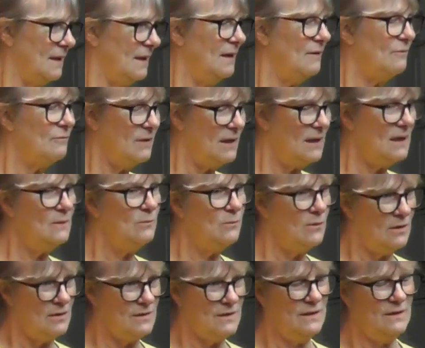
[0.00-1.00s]
It really
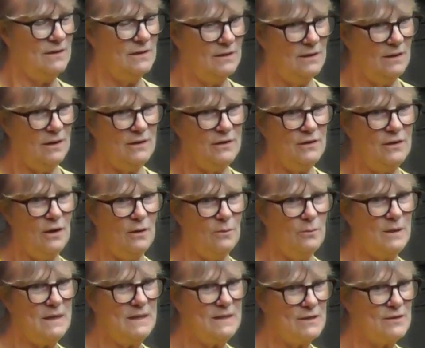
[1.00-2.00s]
was. And, you know,
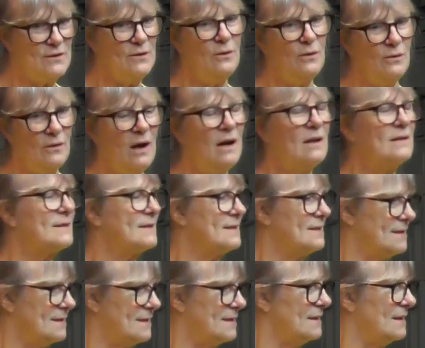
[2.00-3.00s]
we saw
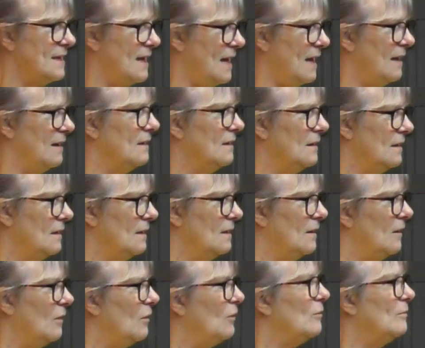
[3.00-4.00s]
answers to that
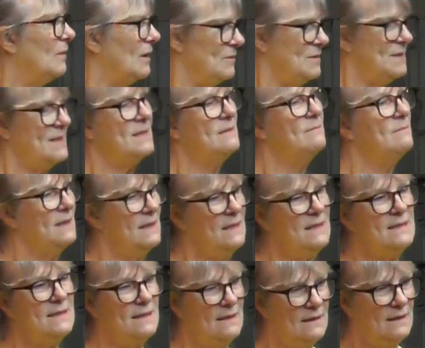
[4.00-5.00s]
almost
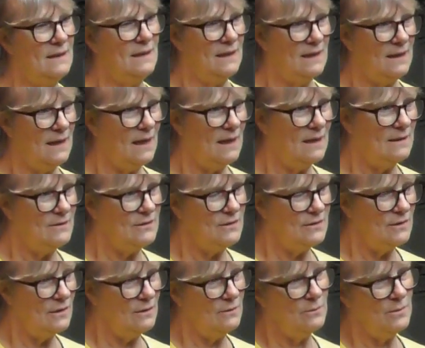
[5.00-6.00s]
immediately, and, you
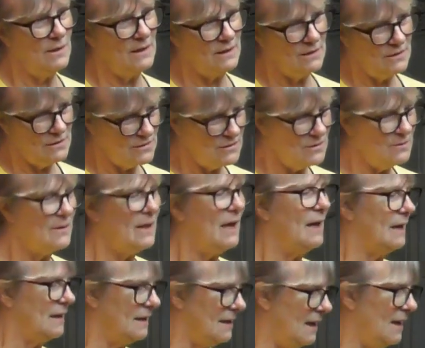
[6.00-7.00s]
know, we're going to do
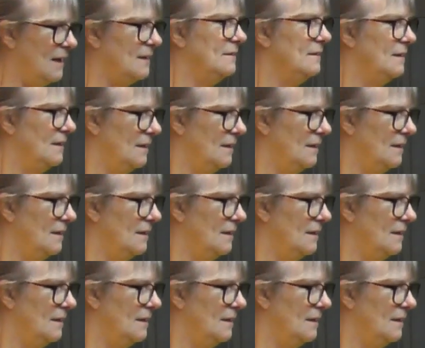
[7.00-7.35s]
that again.